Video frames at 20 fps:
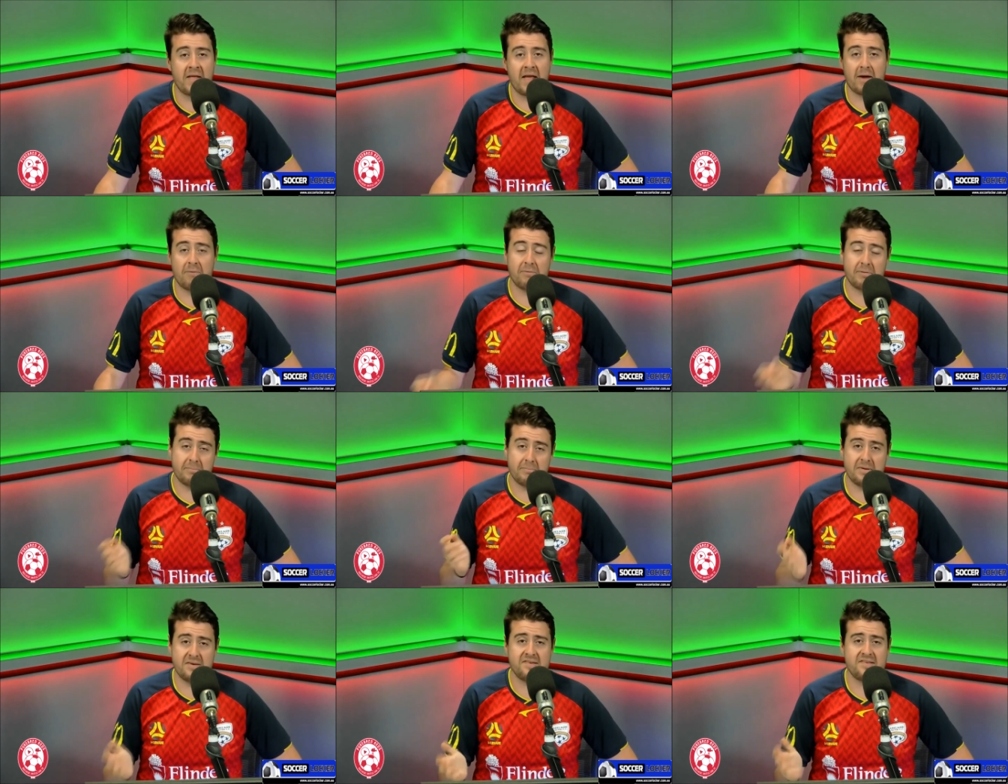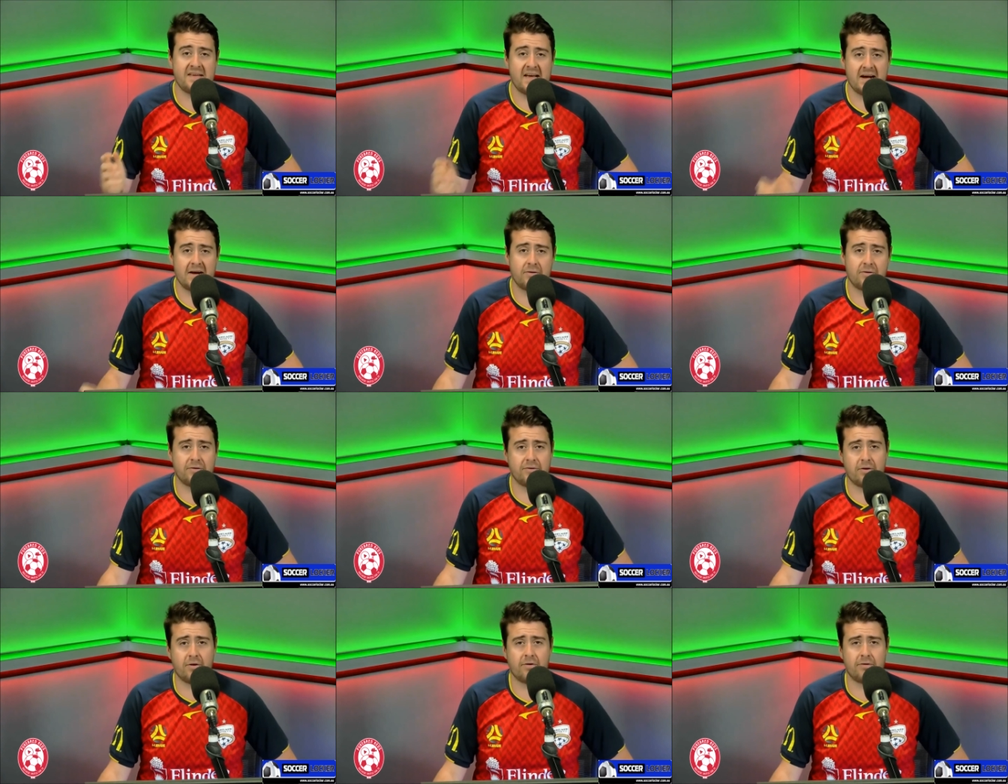And we missed out
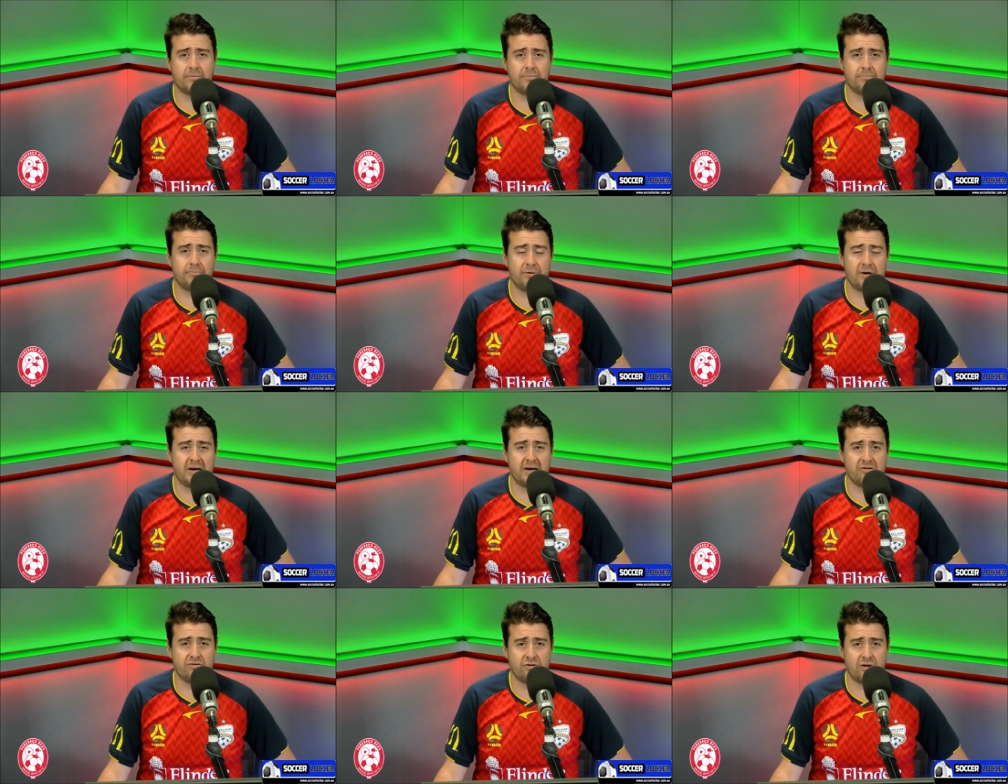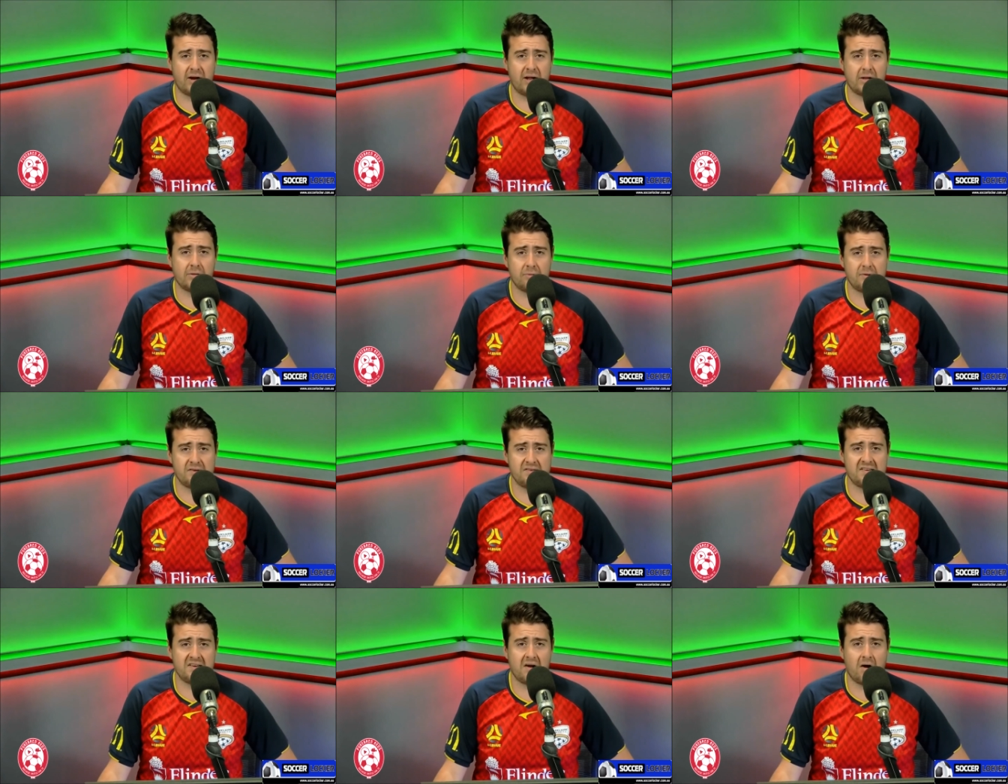on, on bringing John
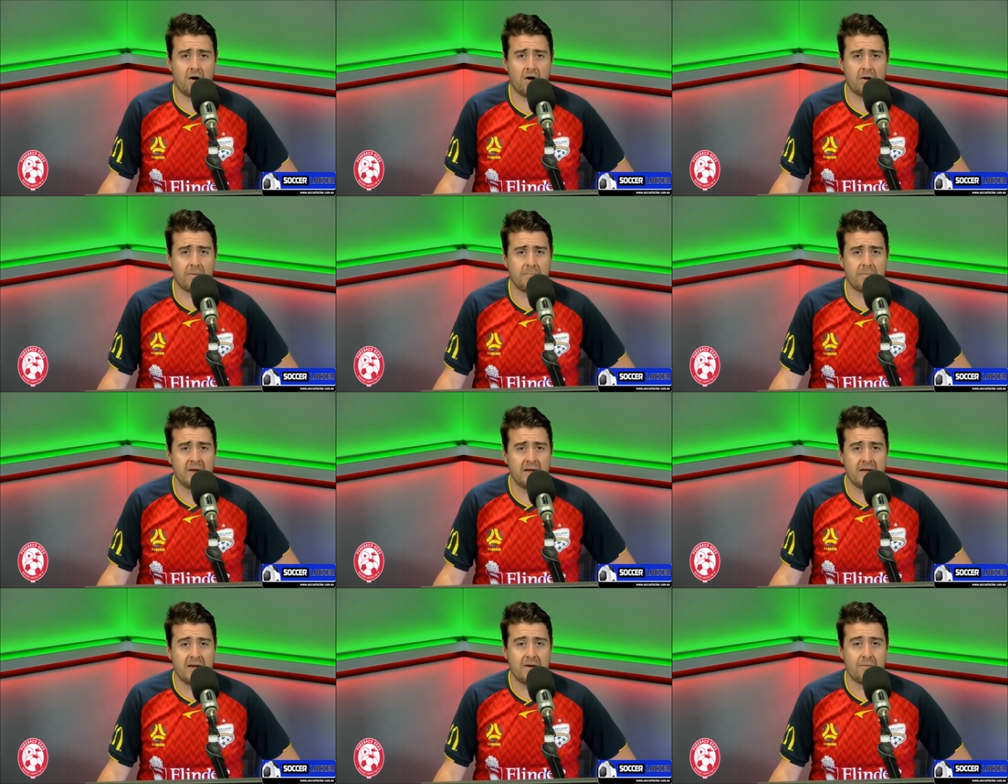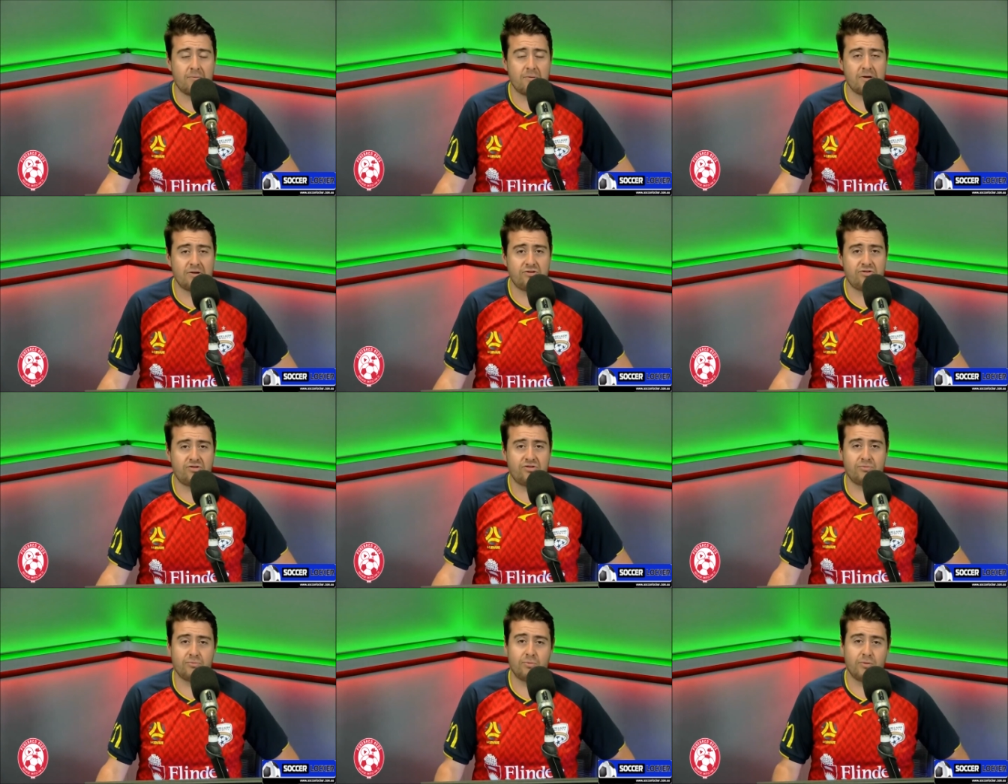Aloisi home,
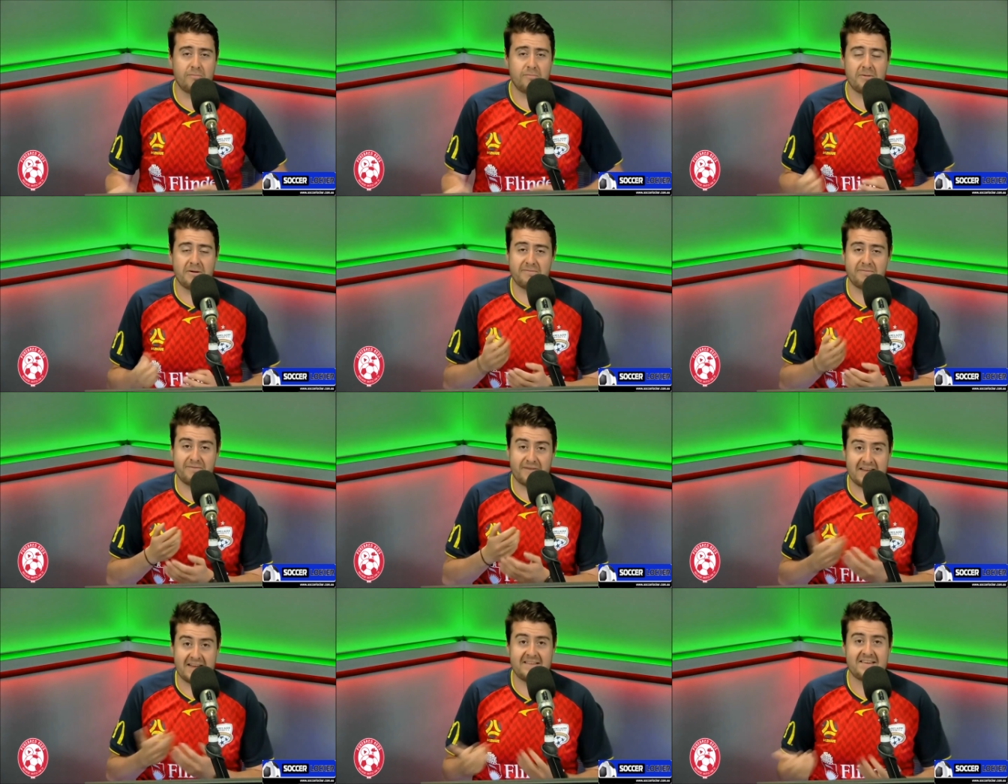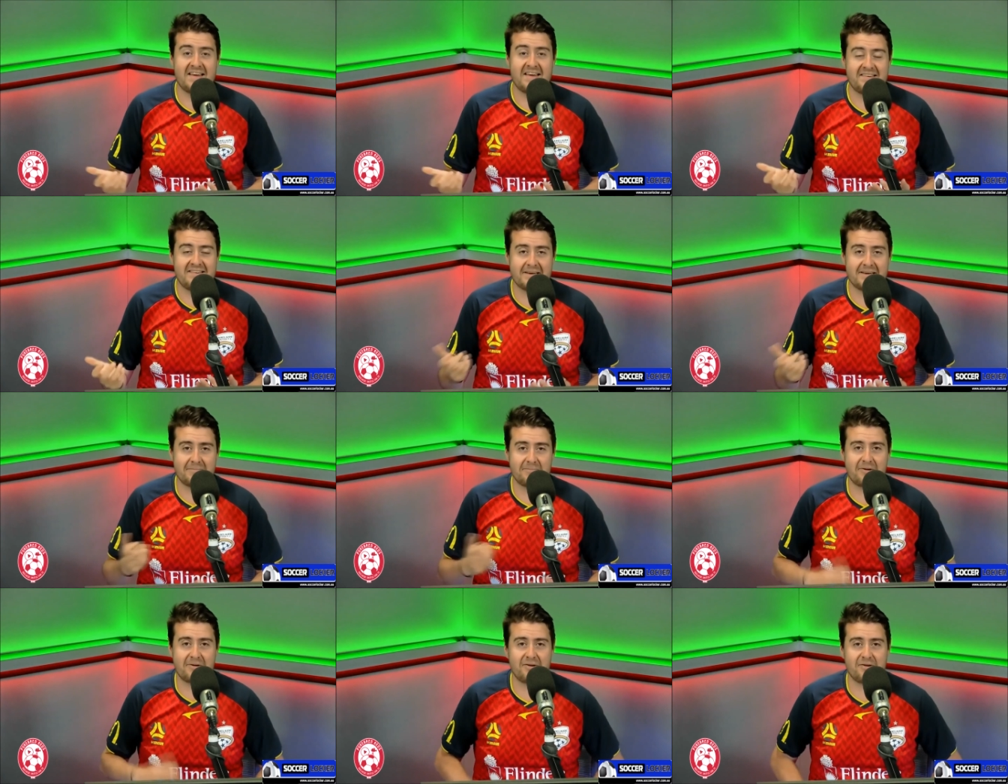which would have been
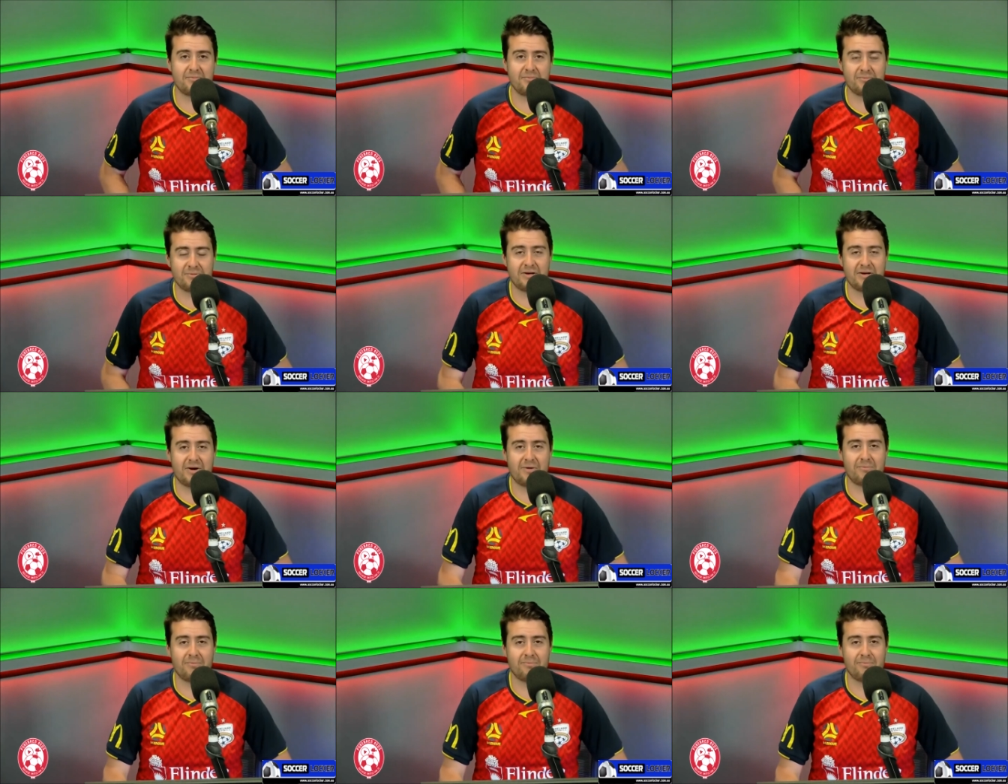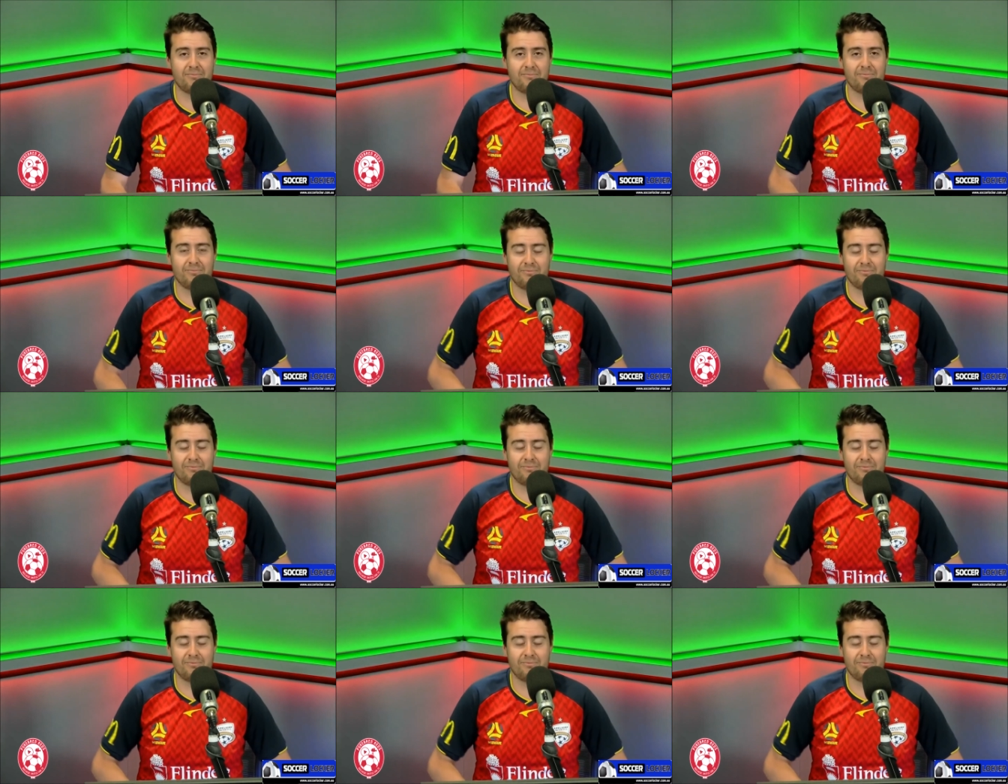fantastic because, you know,